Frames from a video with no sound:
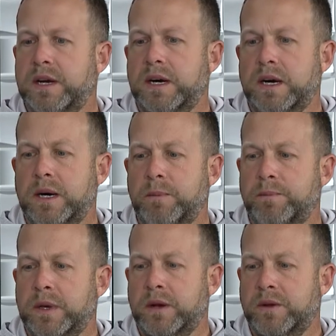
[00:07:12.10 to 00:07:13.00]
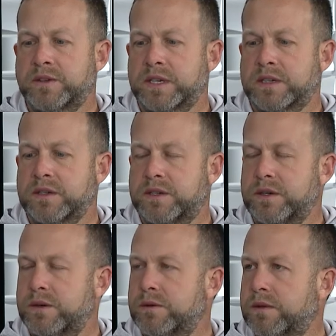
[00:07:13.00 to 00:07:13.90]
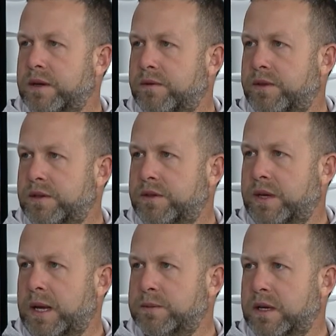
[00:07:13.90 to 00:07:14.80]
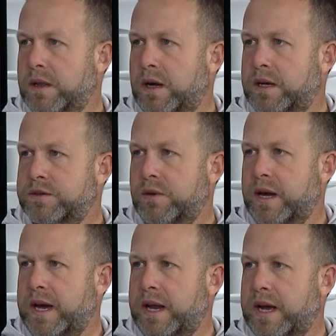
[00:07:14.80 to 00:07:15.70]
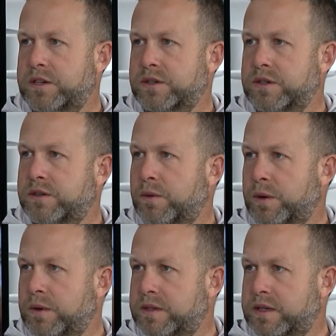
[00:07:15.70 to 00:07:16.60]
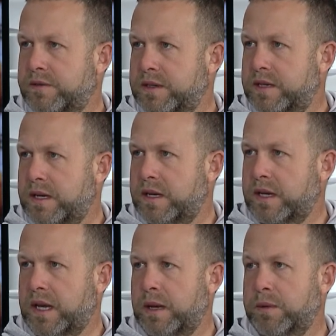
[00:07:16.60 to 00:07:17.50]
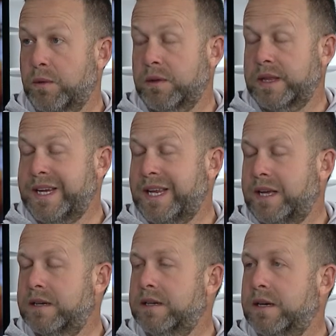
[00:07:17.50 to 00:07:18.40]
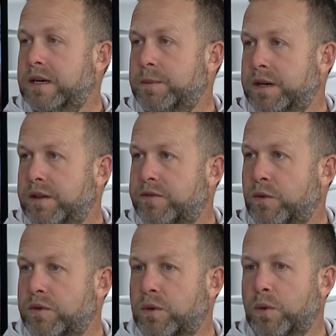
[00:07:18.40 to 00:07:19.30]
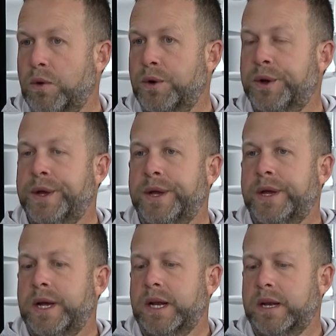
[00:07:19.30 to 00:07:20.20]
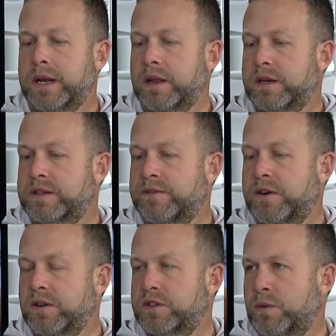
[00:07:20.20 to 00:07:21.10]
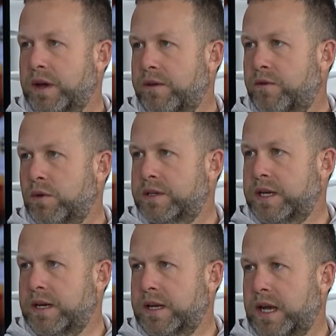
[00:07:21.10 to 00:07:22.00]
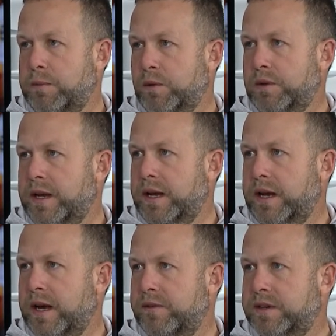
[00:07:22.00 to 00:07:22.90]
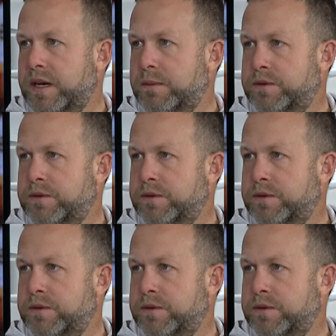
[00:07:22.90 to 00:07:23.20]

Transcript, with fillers: Um, you know, they're six and 2 They've, the two games they lost were at Ashland, 21-17, a game they were leading um, into the fourth quarter, and then they lost to Ferris, 28-14, a game they were leading at halftime.